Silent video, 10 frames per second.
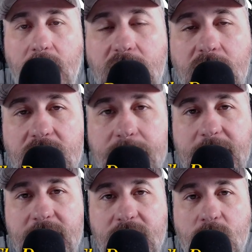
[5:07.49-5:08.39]
They're all going to
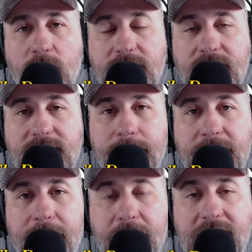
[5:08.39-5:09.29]
be on the course at the same
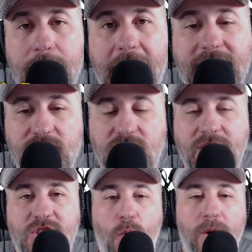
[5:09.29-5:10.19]
time, you dumbass. There's
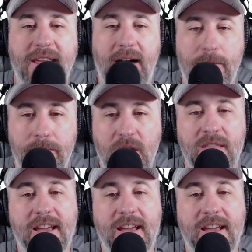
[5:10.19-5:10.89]
only 20 of them.